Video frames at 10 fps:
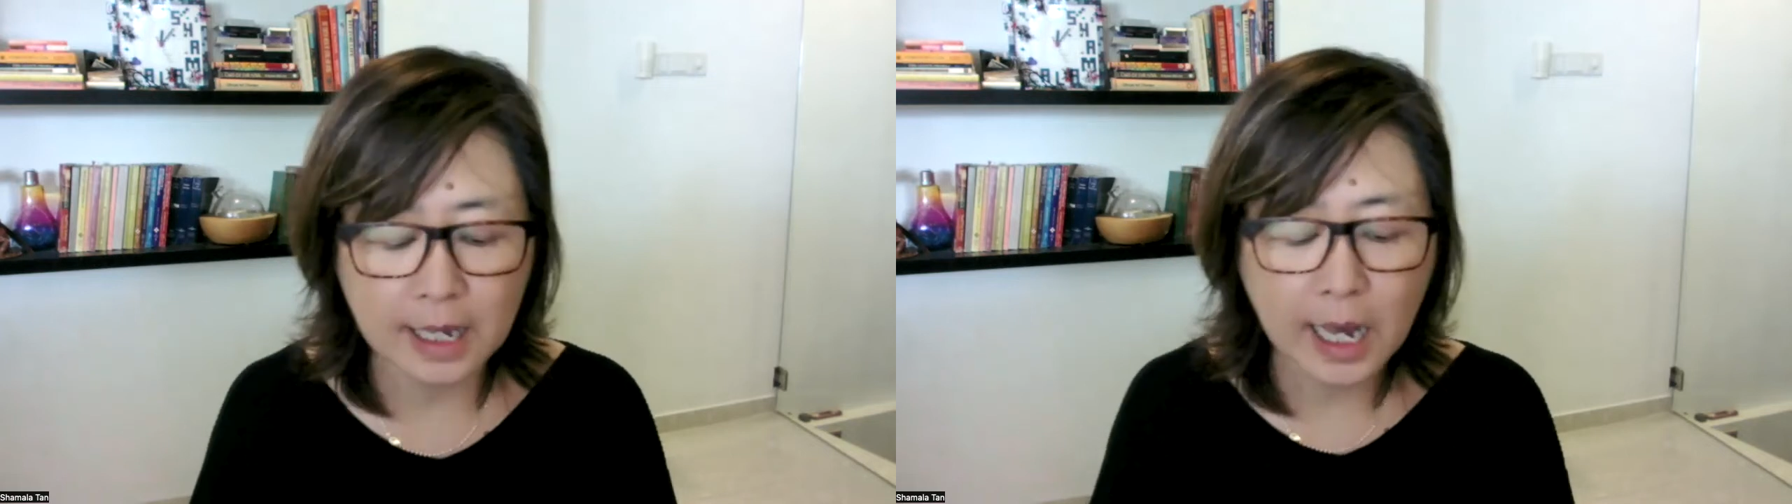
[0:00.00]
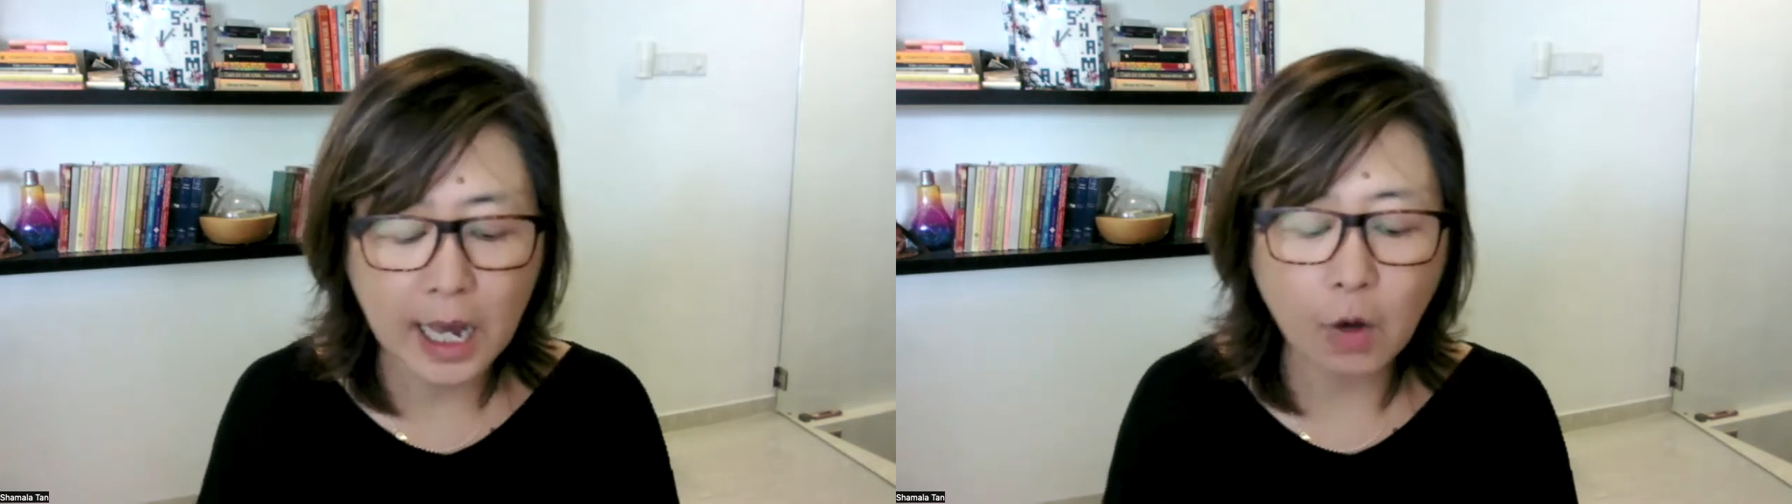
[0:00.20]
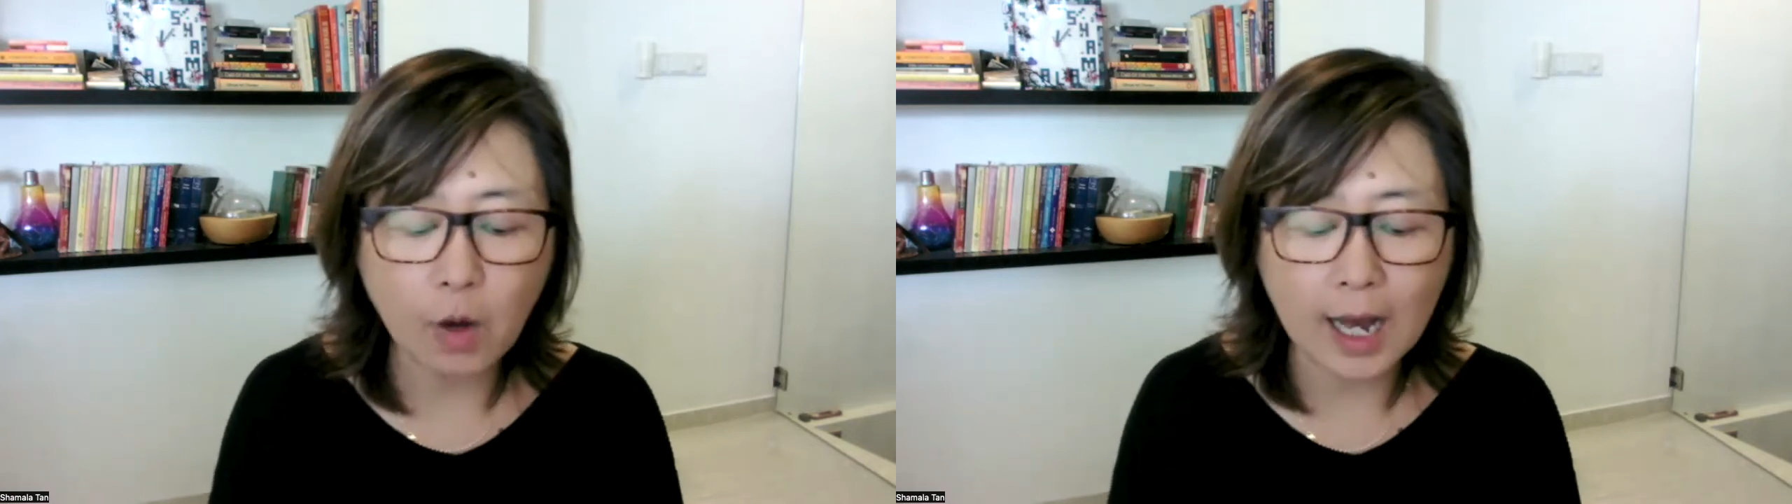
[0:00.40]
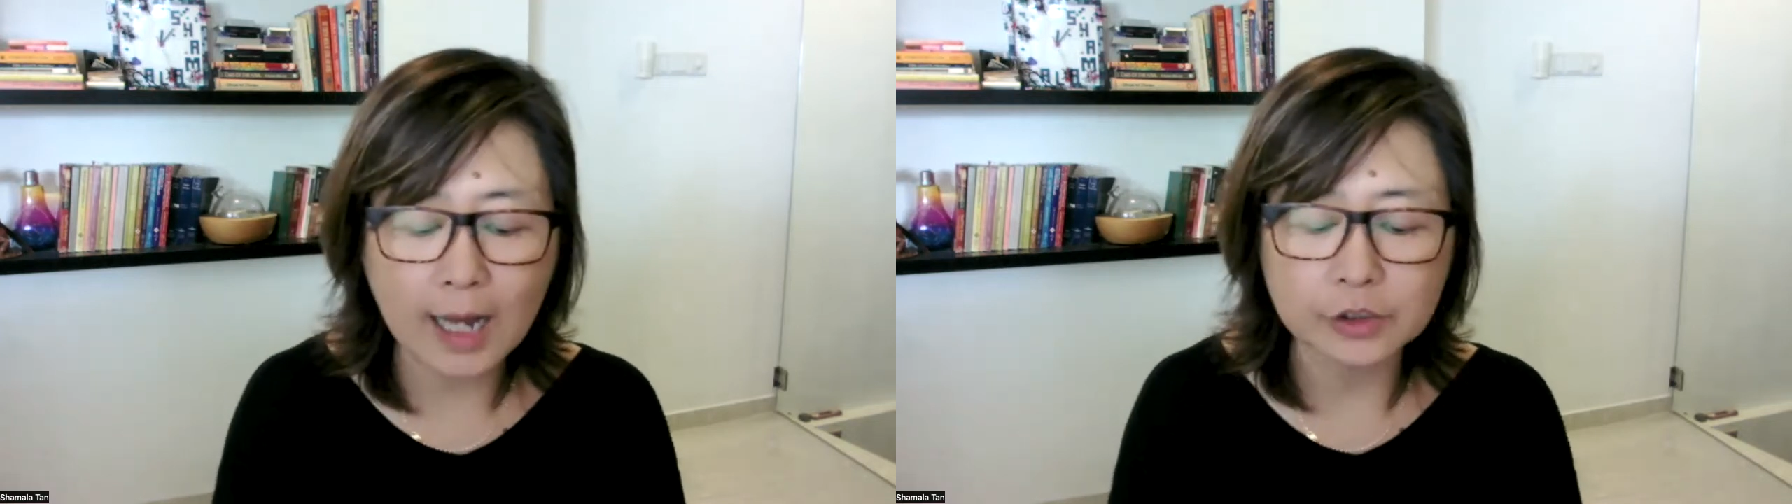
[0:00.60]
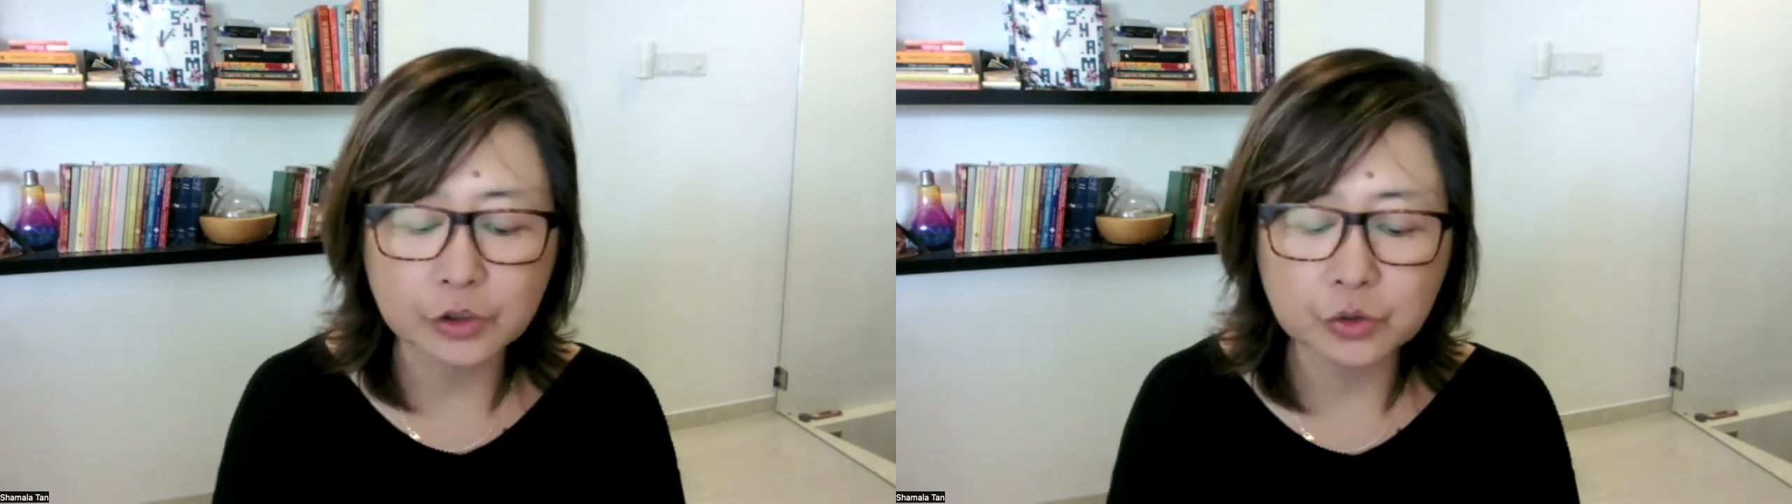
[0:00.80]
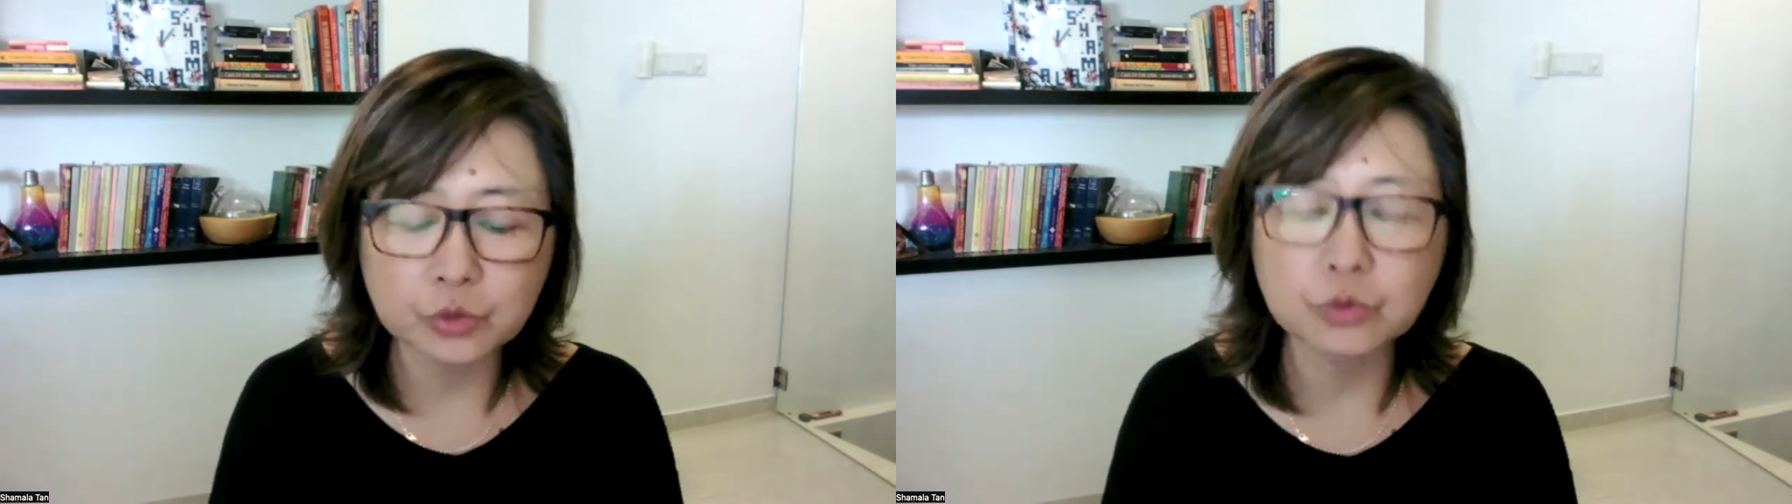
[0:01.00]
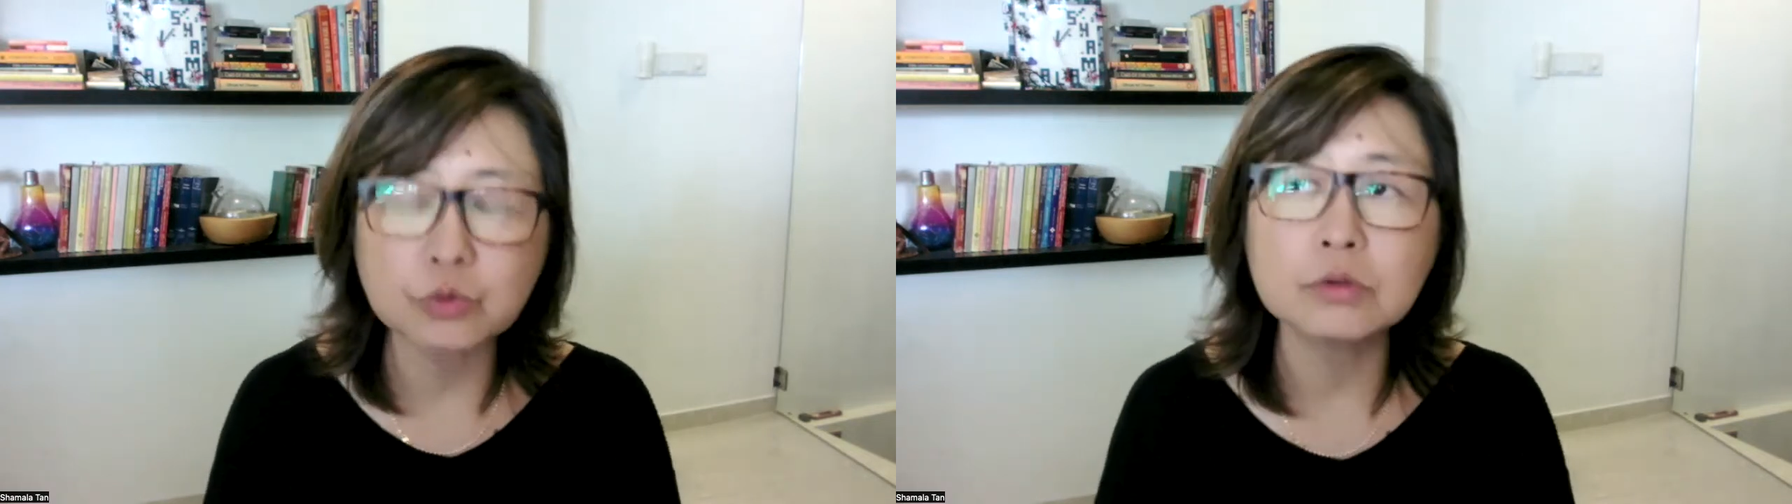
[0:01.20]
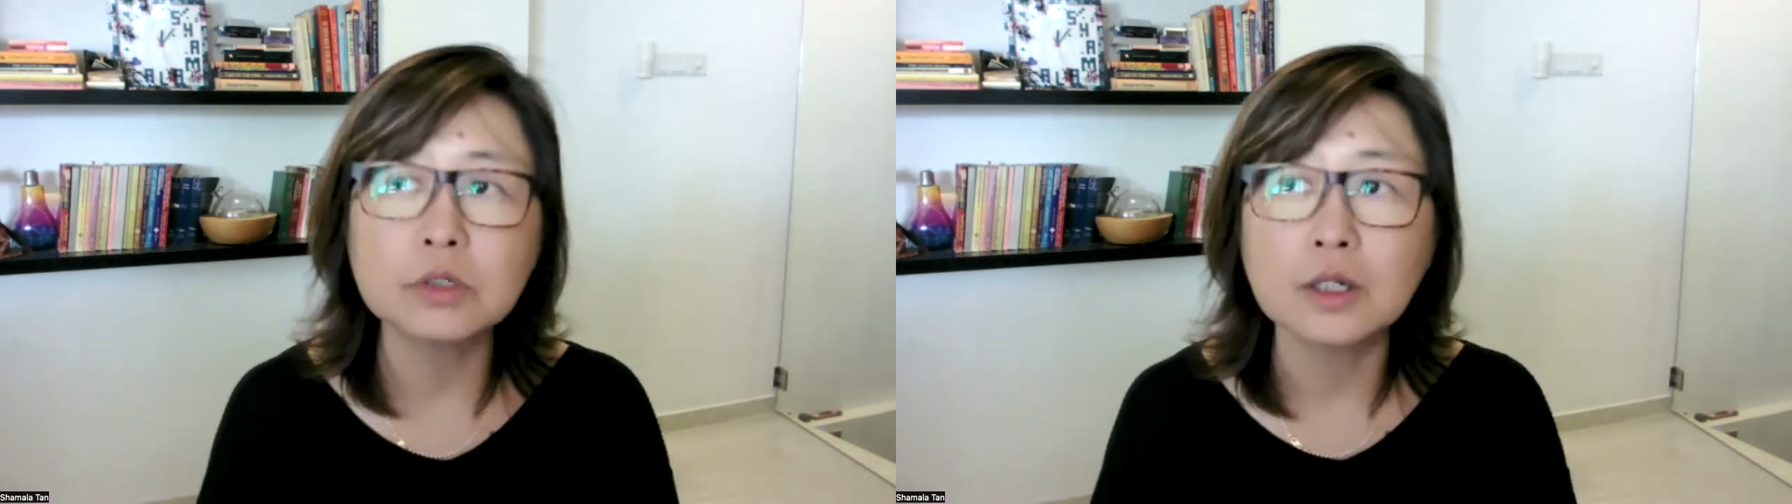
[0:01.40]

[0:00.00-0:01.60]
How are you,